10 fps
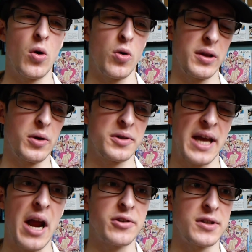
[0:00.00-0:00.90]
or little
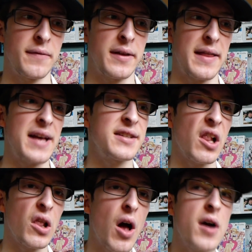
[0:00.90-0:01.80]
tears, stuff like that. That's the
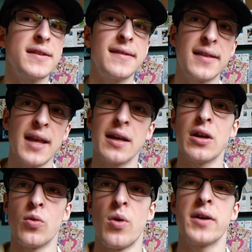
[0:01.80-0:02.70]
last thing
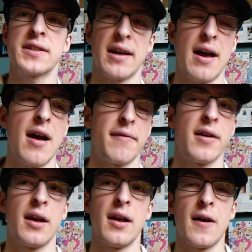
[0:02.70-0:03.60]
you want to have.
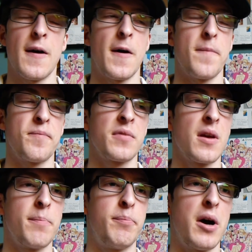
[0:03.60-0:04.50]

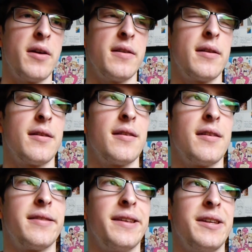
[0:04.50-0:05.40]
But
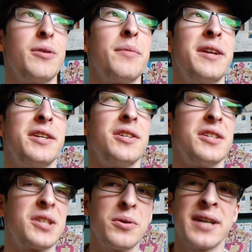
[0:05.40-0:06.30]
the new limited edition
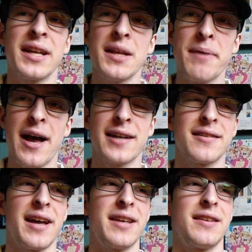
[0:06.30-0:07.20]
is so tightly packed
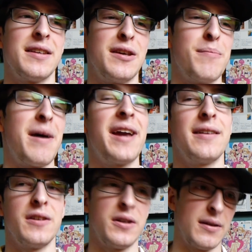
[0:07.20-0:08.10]
that you
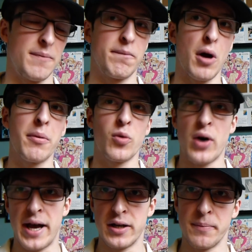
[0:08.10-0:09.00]
probably will
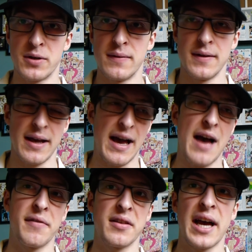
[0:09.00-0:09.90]
end up
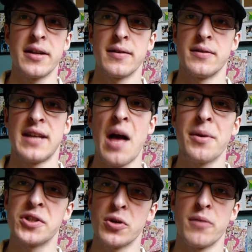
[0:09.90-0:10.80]
having that
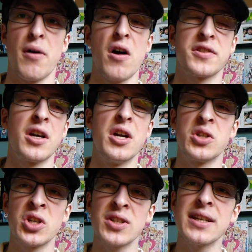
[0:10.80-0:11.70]
damage to your box
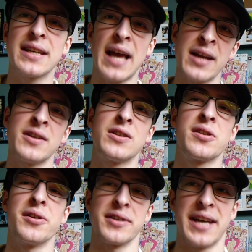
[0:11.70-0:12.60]
just to get to
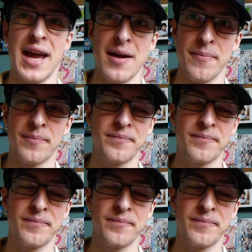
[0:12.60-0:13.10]
your game.